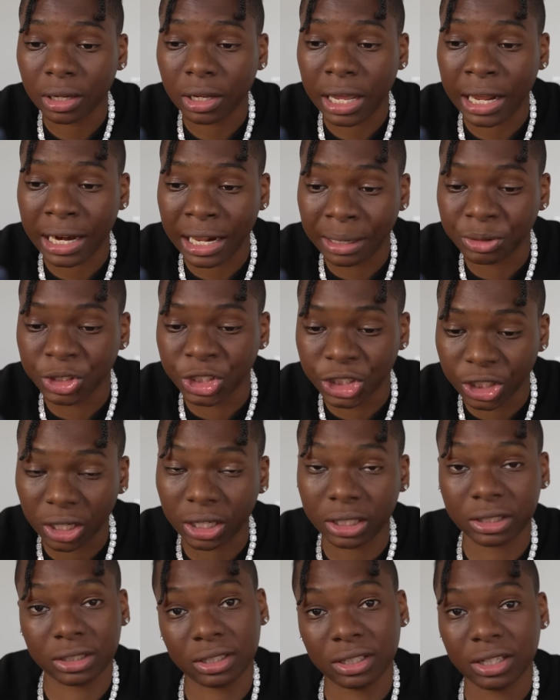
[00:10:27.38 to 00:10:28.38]
And I'm
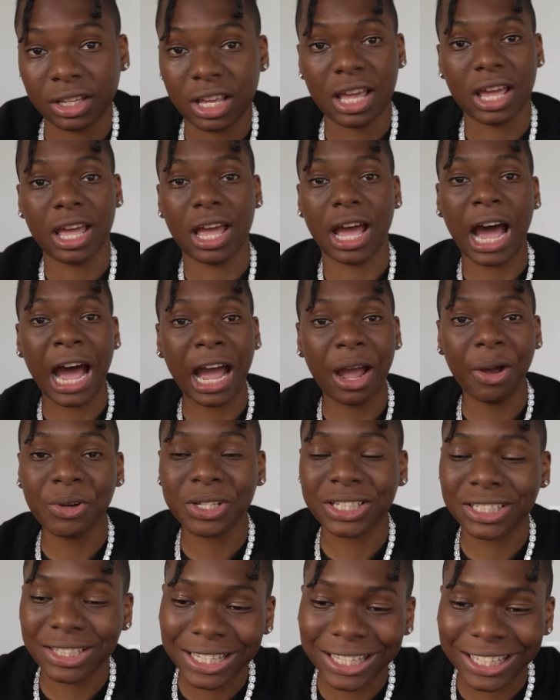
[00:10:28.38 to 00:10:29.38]
shocked. I
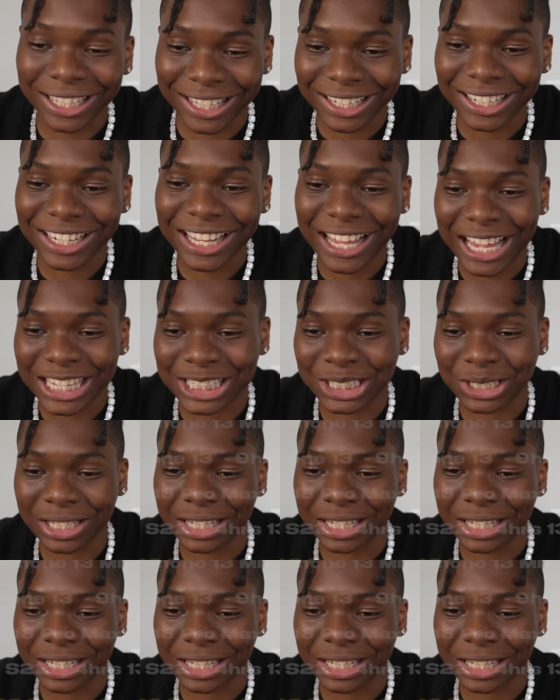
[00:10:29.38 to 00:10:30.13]
was thinking that it's,